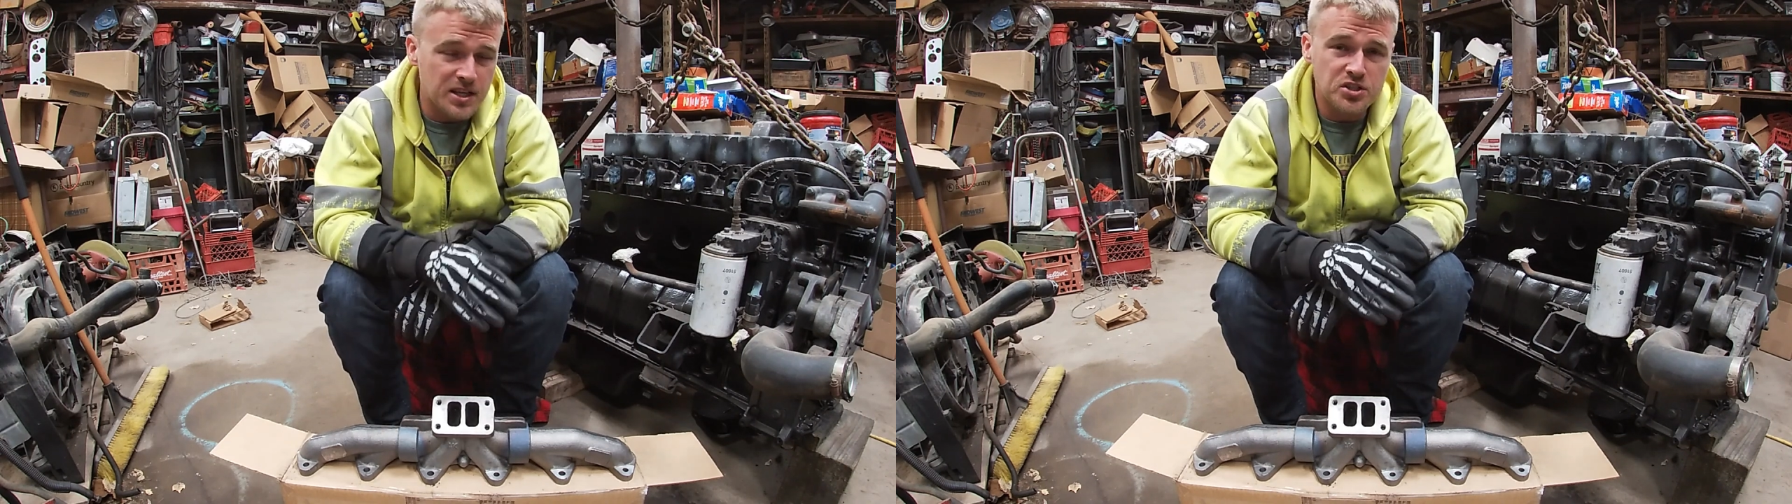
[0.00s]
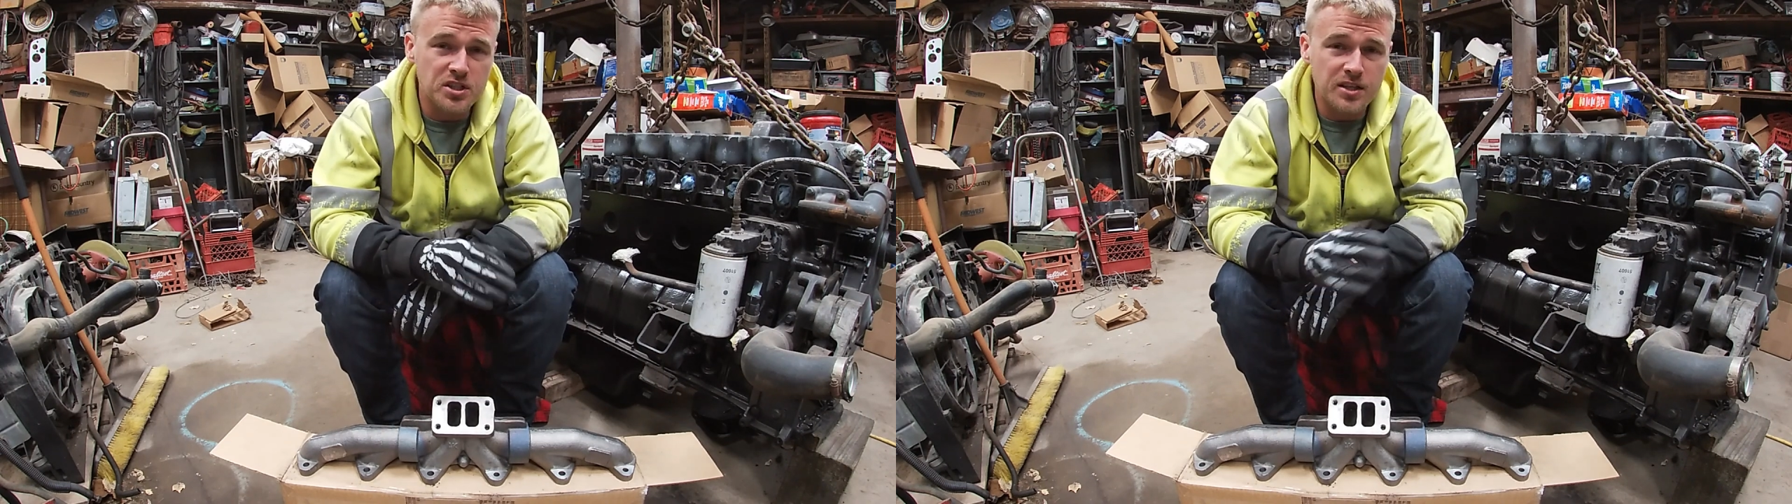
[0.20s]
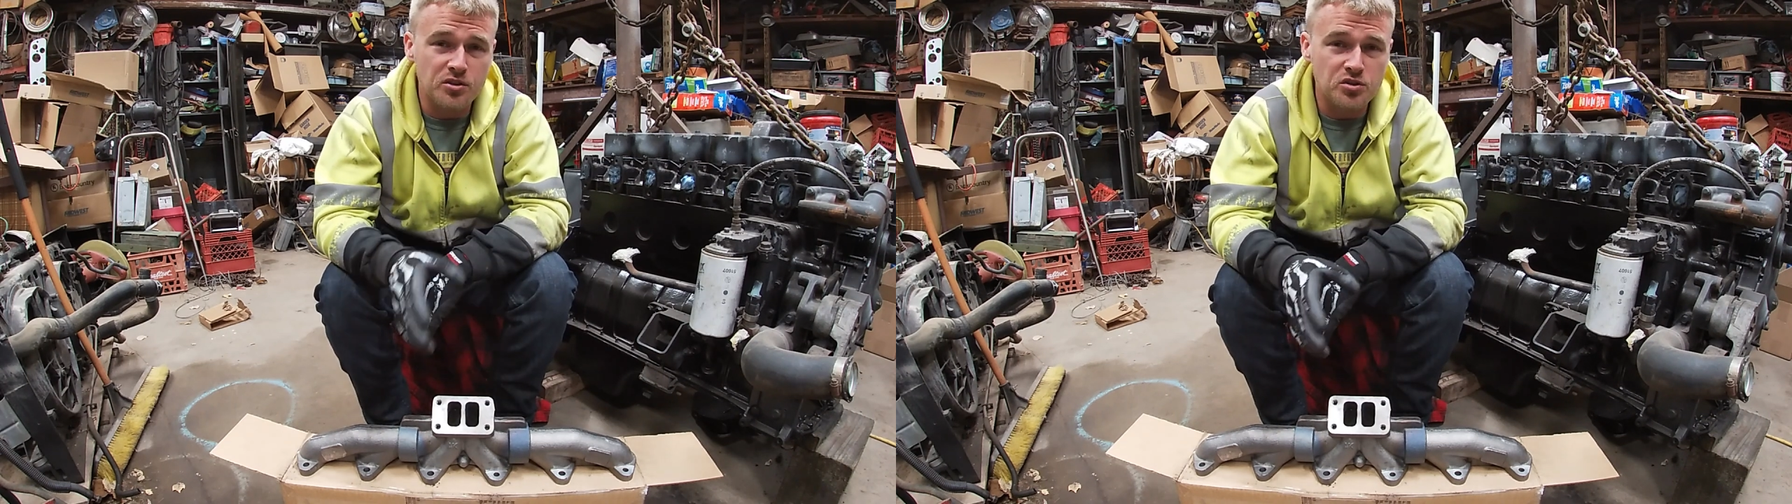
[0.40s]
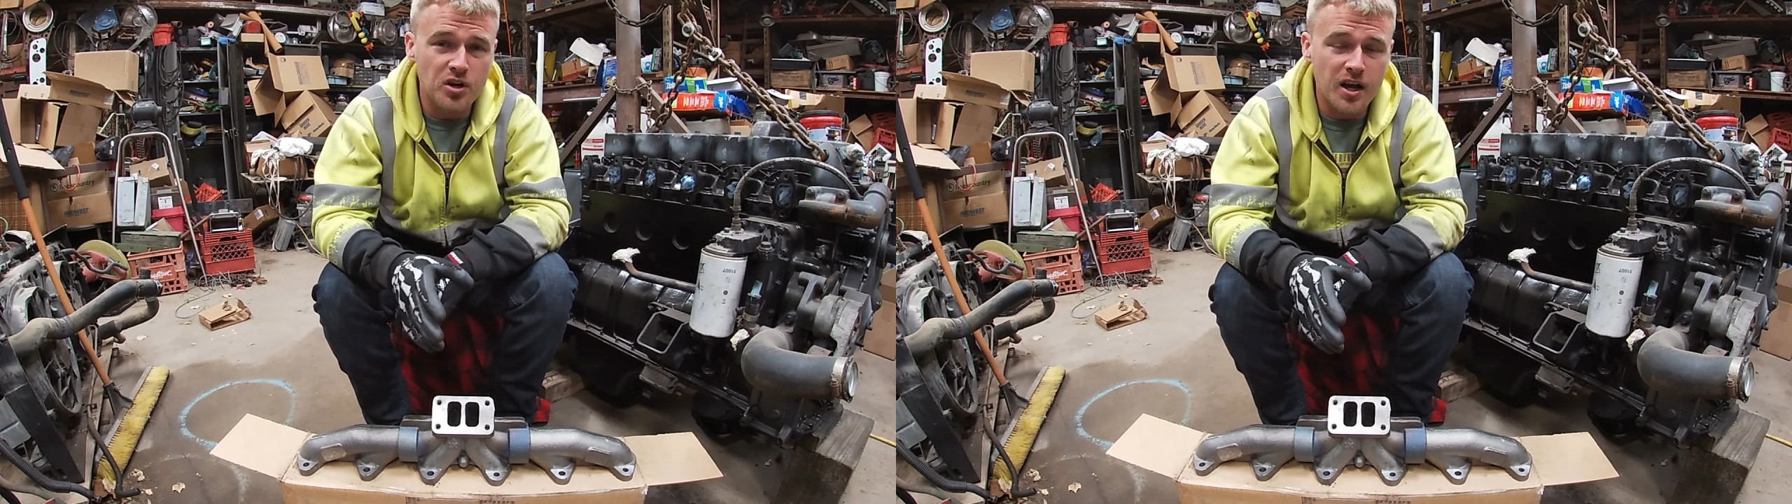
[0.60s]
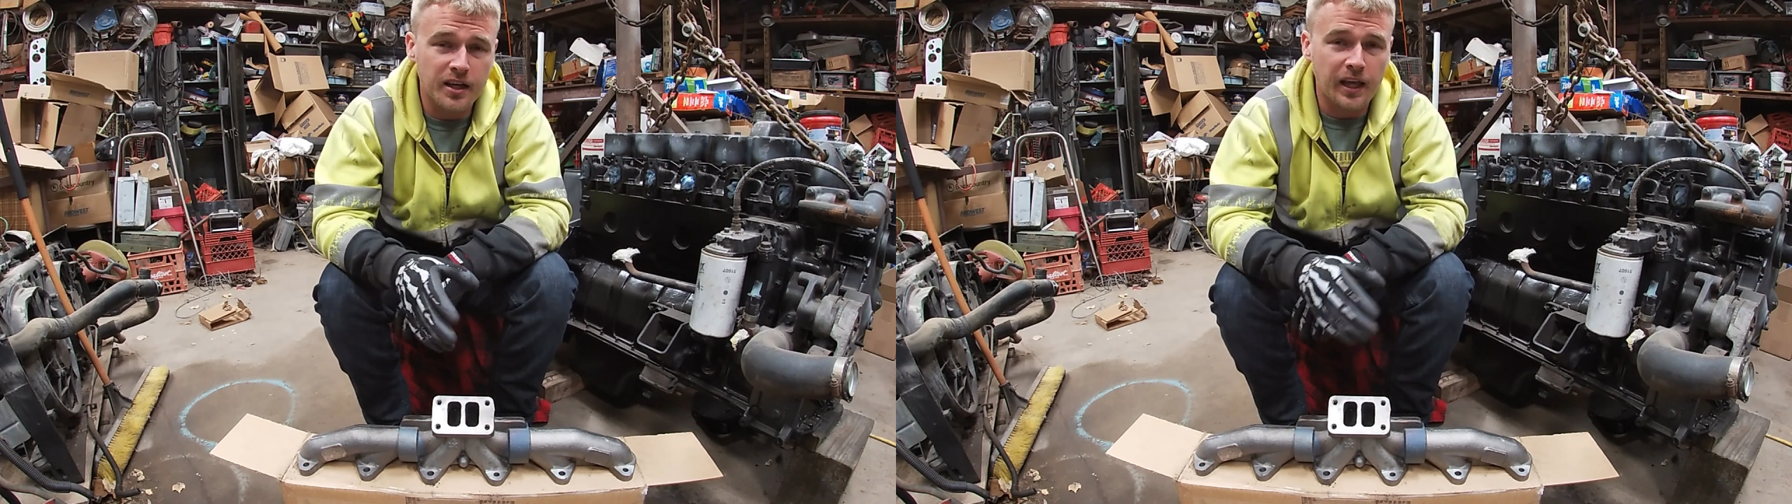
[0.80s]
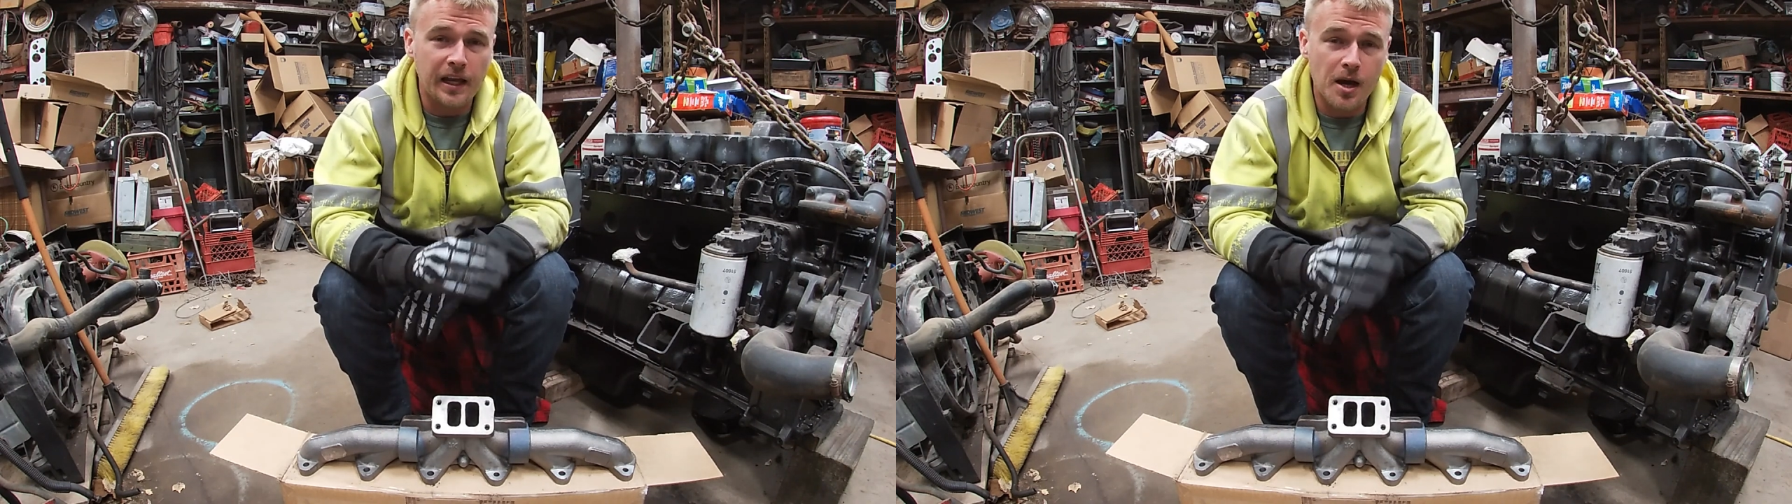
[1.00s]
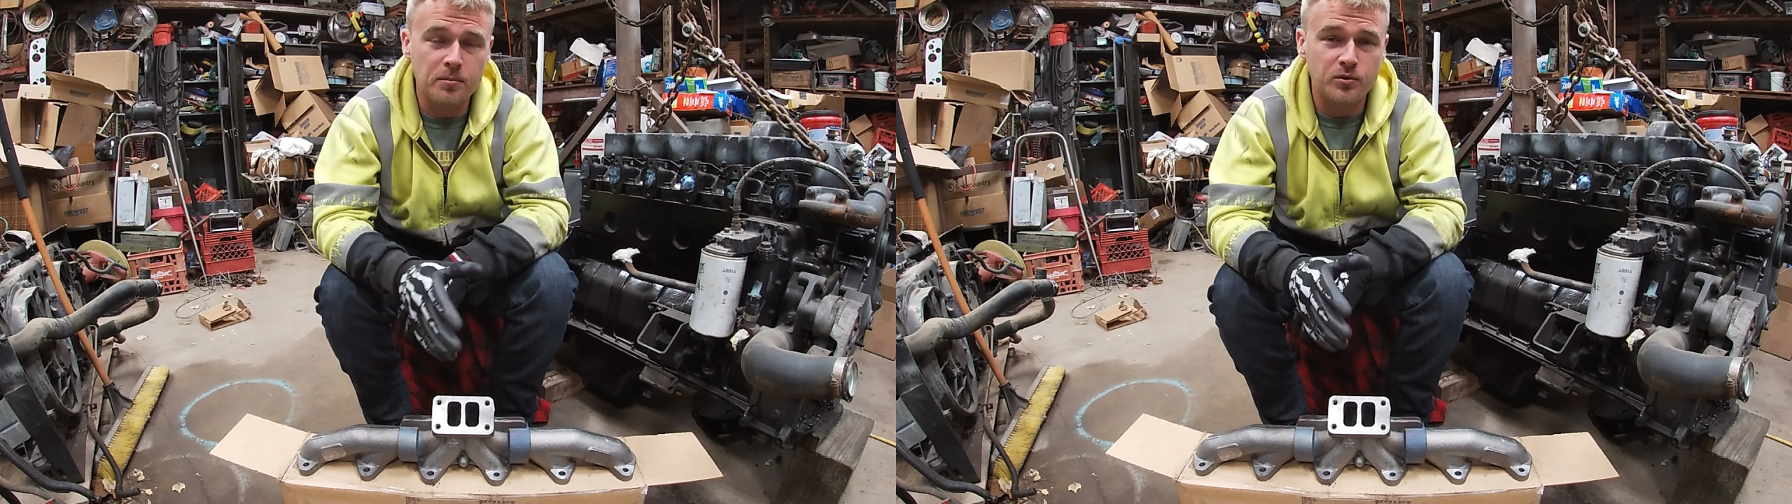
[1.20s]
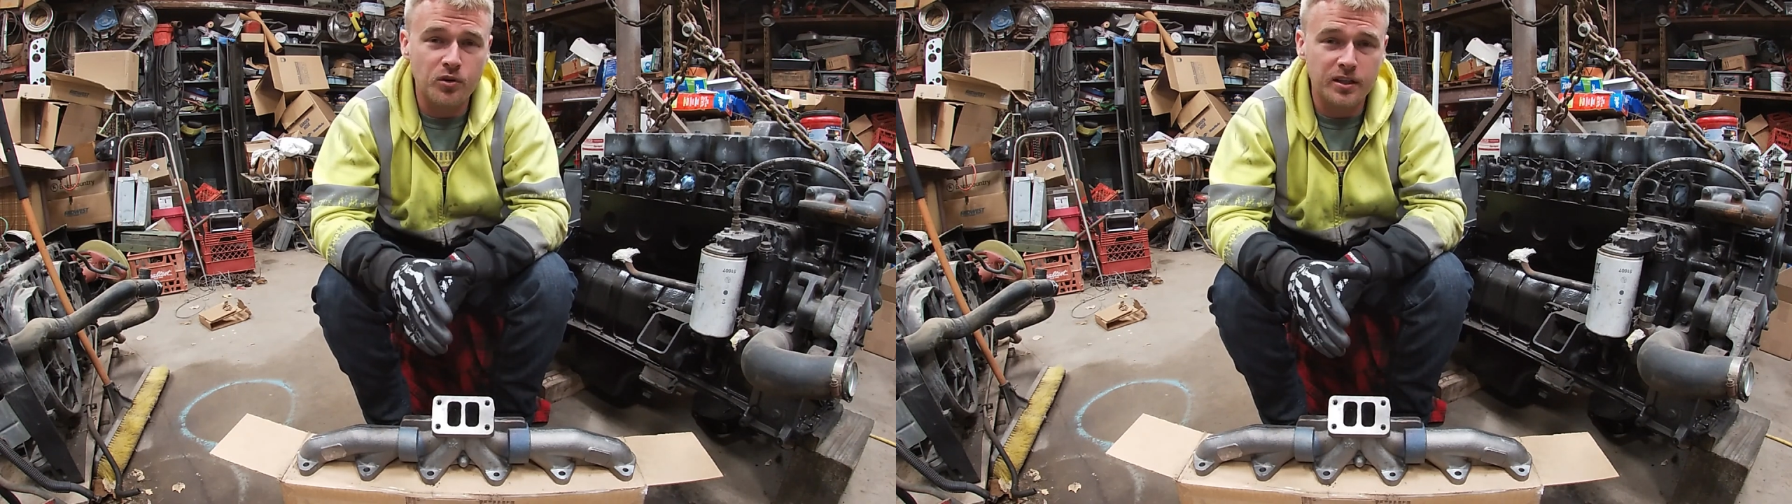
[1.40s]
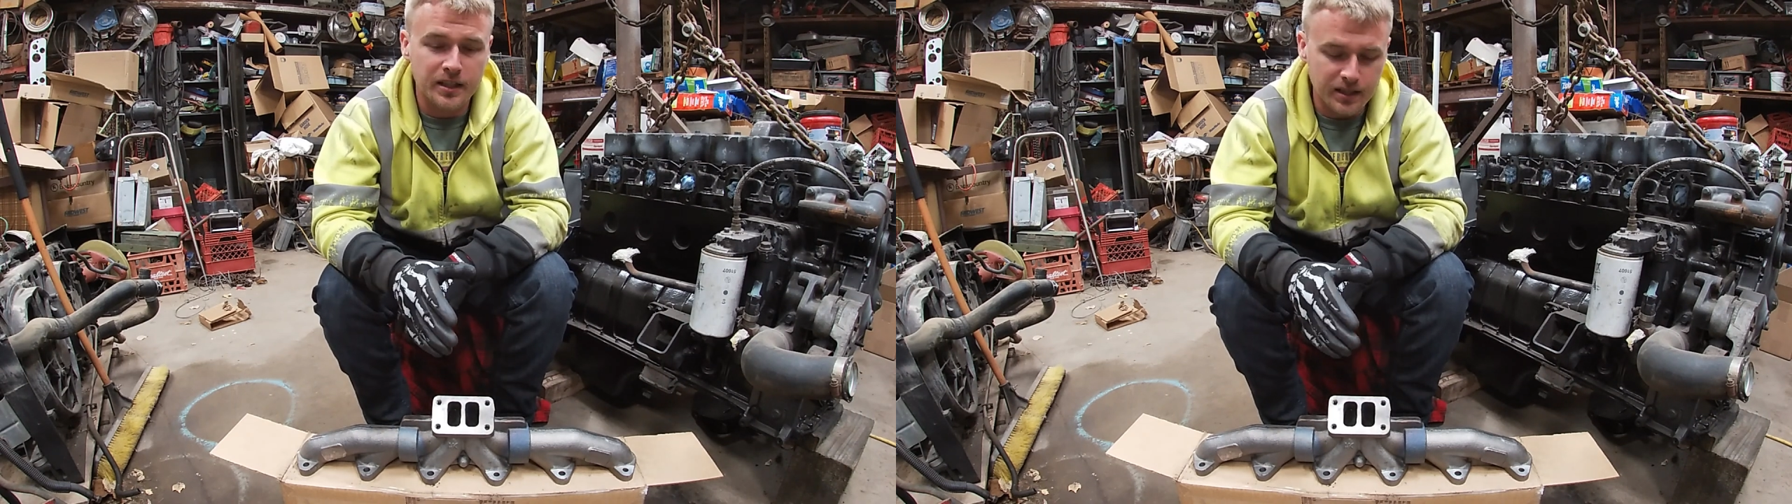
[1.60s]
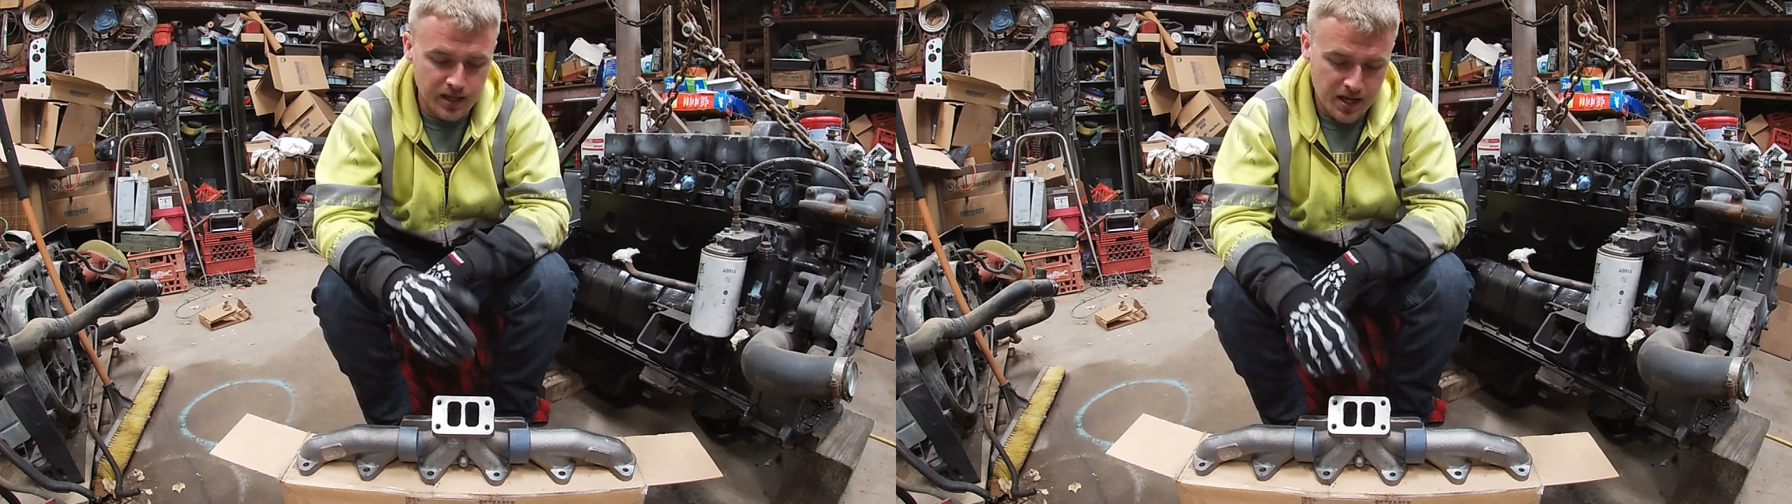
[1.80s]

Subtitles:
engine in the truck and up and running,